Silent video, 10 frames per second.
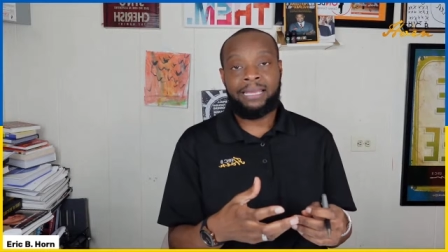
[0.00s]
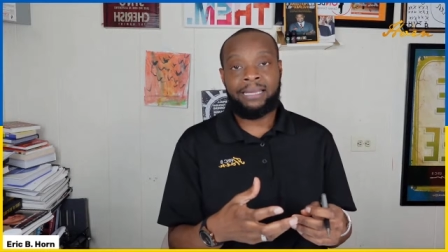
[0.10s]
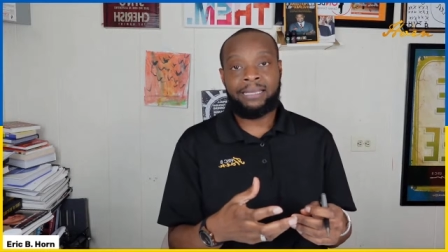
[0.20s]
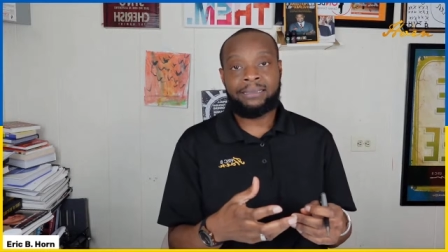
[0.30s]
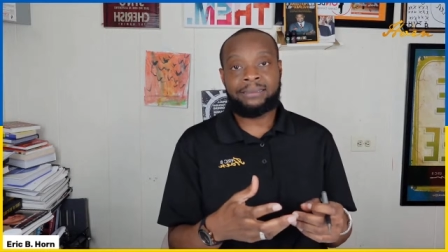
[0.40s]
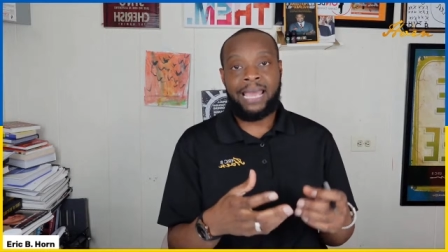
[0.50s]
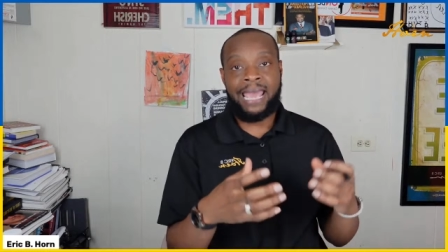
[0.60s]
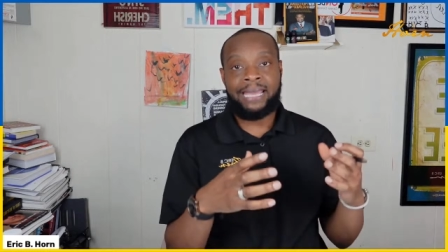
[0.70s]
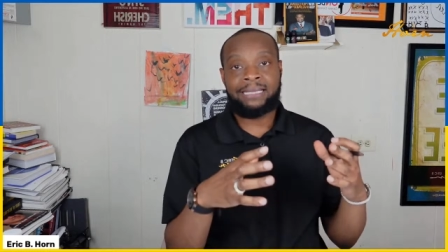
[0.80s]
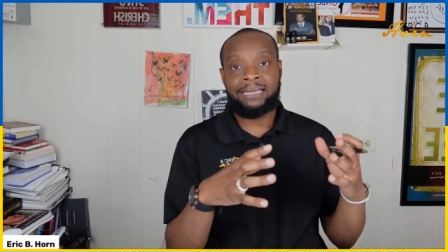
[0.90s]
is
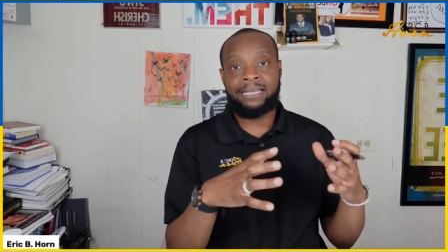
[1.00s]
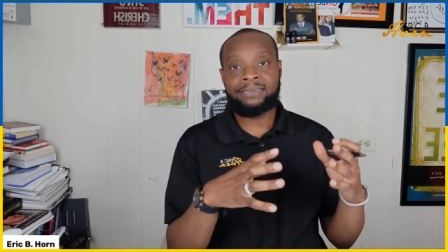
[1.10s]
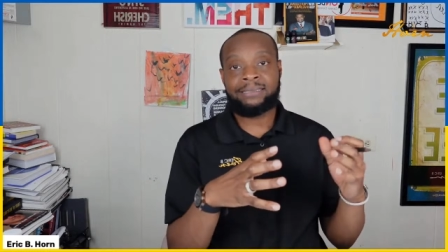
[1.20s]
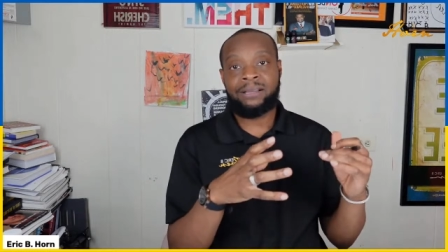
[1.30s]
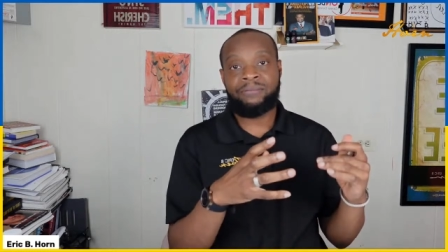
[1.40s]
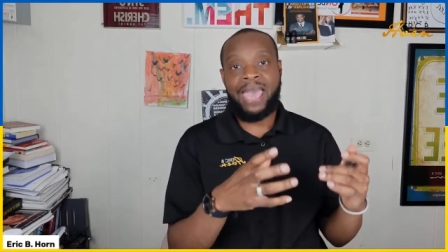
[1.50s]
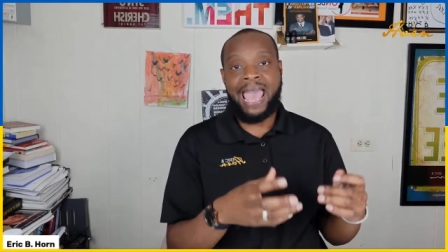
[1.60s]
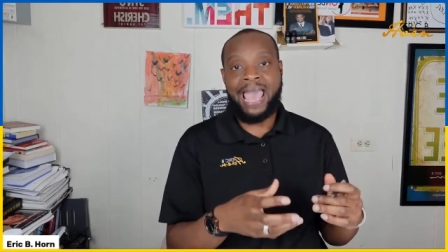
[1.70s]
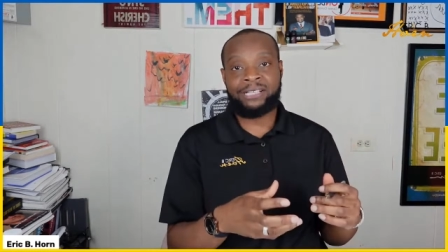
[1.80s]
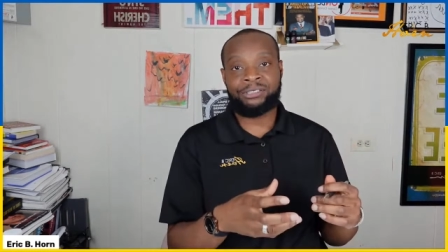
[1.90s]
a list of
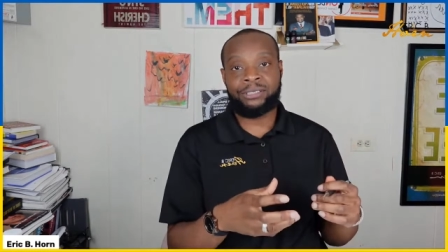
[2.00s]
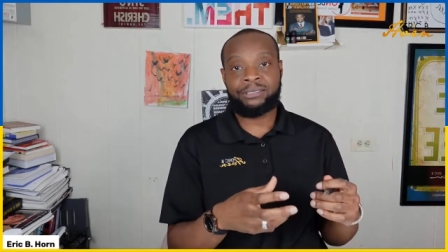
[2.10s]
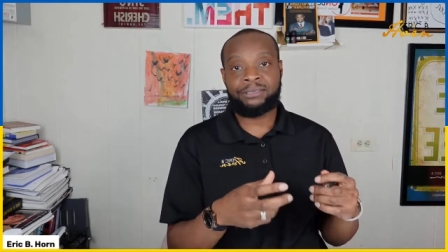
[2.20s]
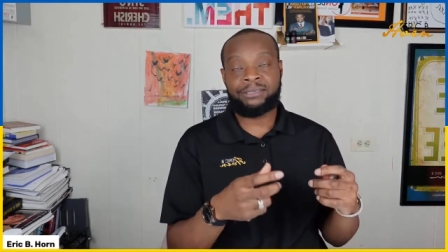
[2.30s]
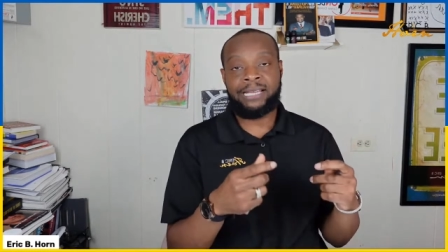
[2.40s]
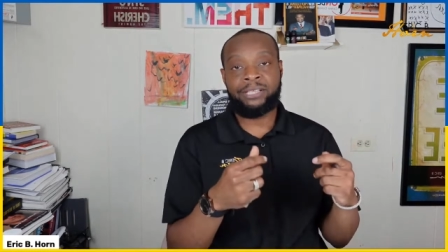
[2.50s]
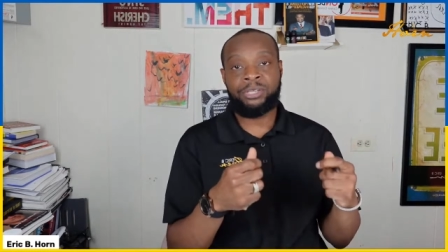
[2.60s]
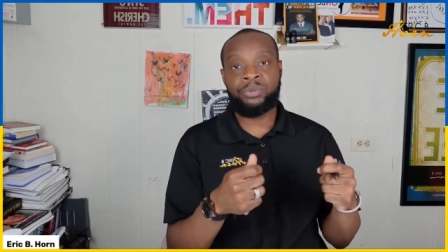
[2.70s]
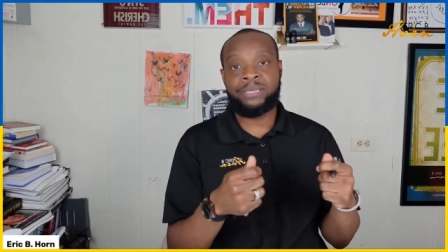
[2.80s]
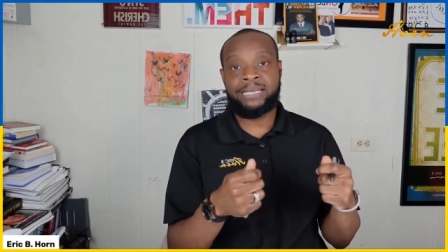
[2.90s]
actions
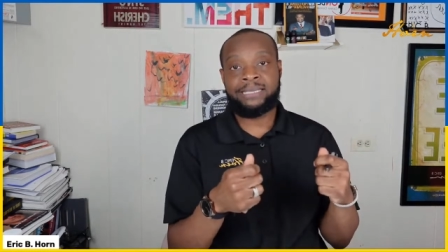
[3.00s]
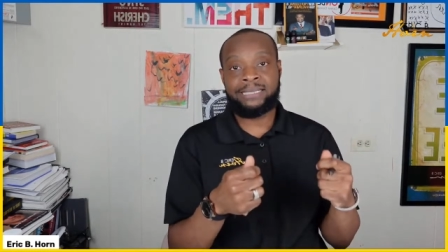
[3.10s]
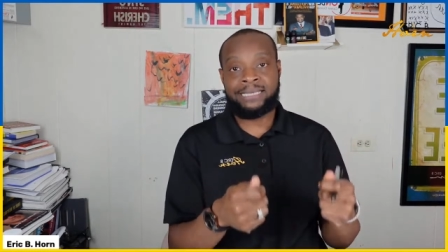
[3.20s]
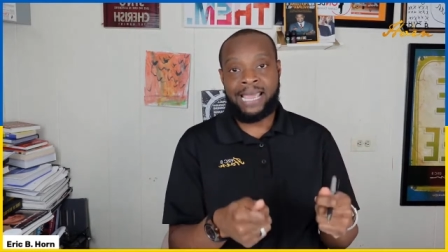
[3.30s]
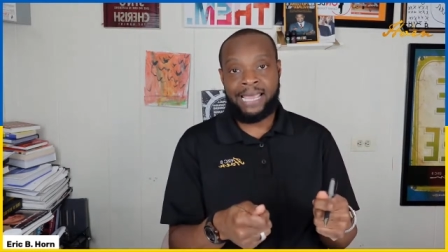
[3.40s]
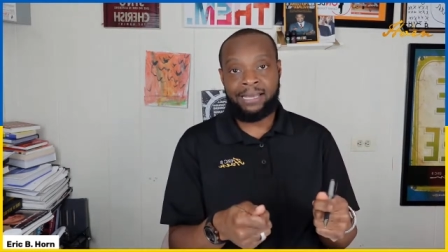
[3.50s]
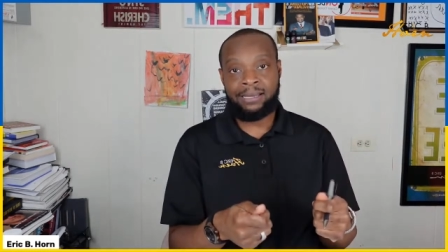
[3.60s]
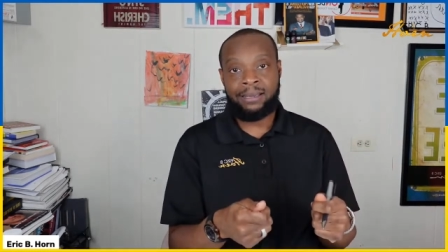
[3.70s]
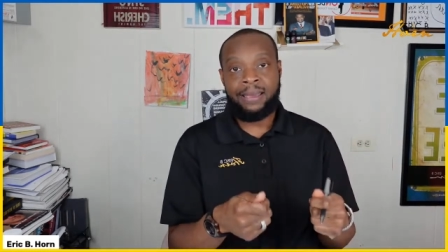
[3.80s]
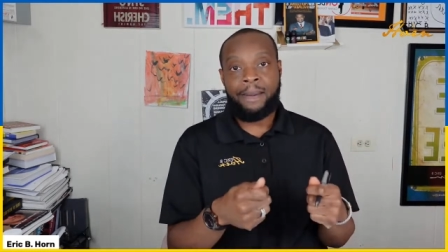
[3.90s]
that you need to
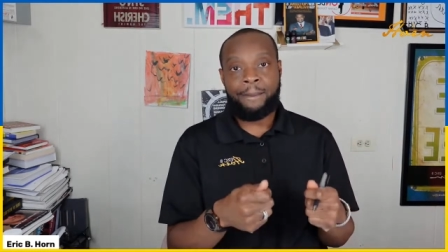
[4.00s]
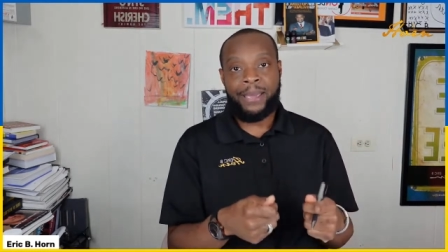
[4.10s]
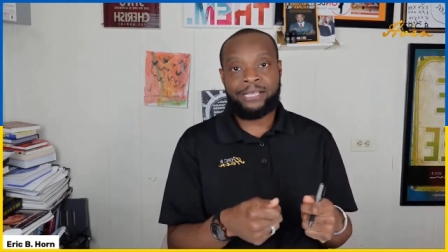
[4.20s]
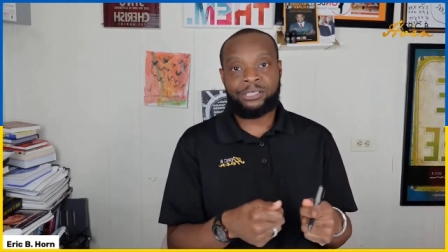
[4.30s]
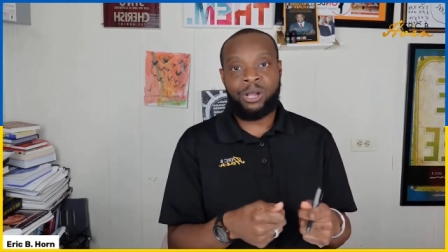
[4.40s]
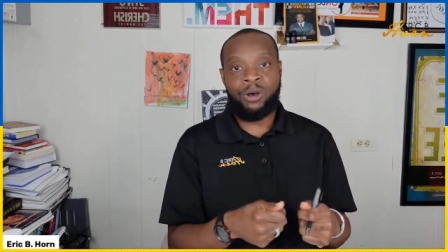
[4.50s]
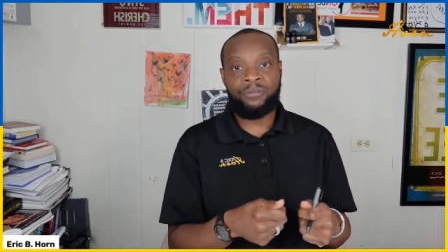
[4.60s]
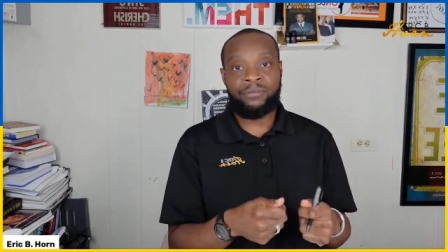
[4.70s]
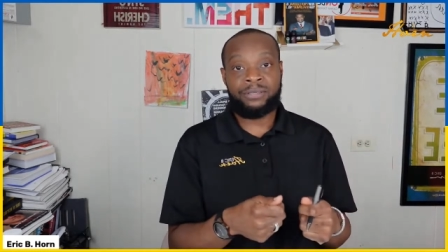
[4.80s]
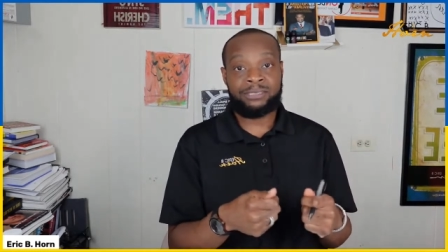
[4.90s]
take based
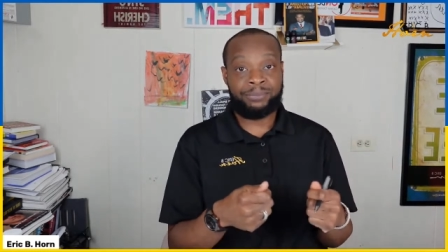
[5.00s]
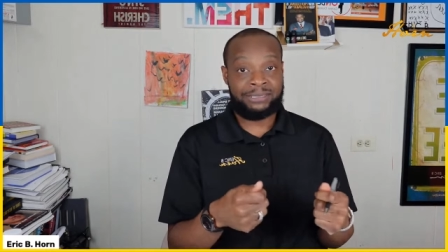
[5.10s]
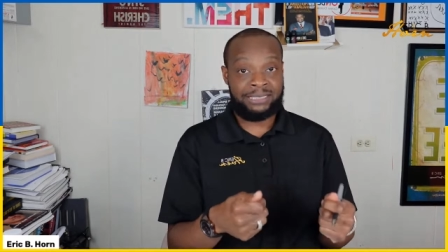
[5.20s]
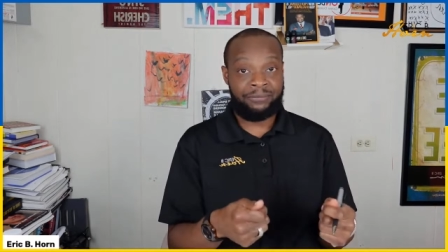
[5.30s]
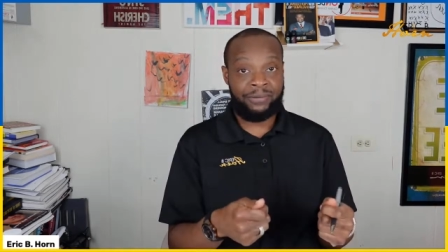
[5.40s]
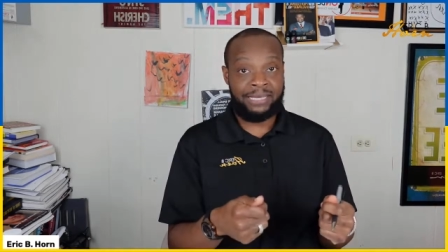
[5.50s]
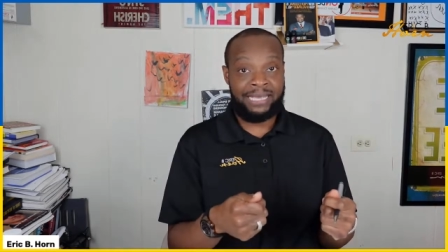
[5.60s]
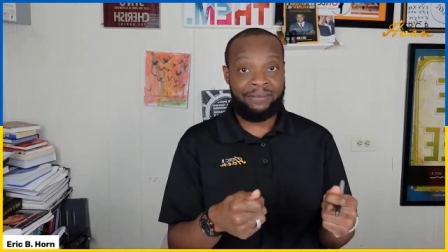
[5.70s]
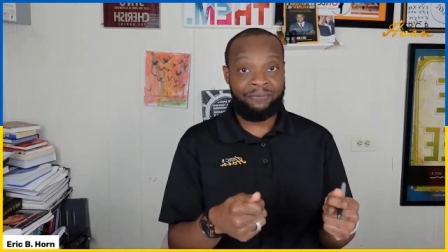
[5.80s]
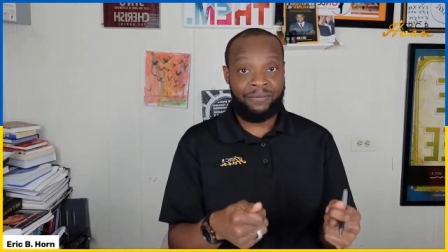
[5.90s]
off of a
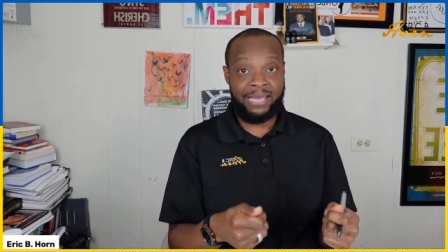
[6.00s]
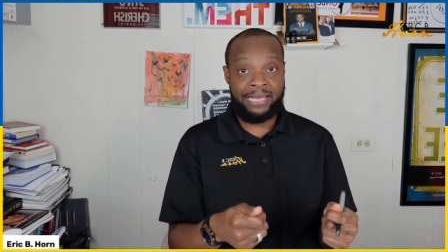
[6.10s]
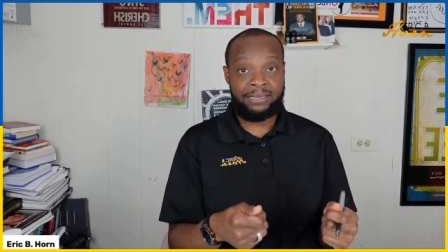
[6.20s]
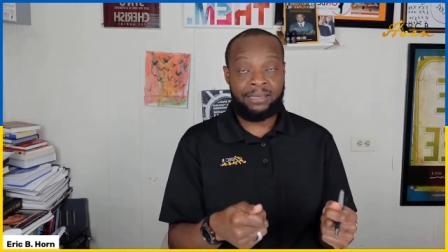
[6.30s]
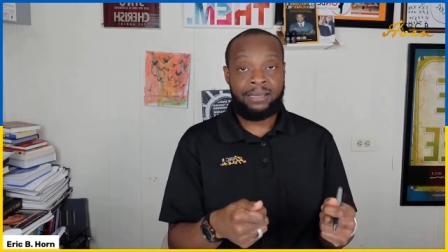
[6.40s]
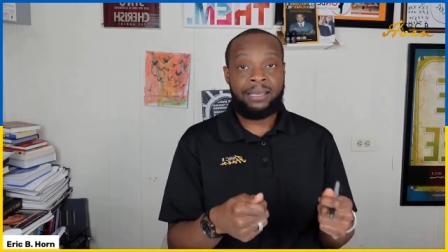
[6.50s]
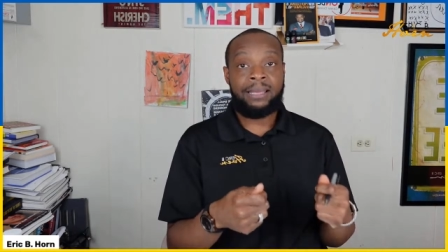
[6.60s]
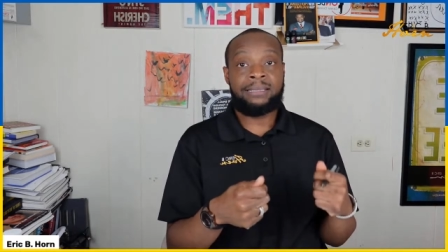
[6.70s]
specific event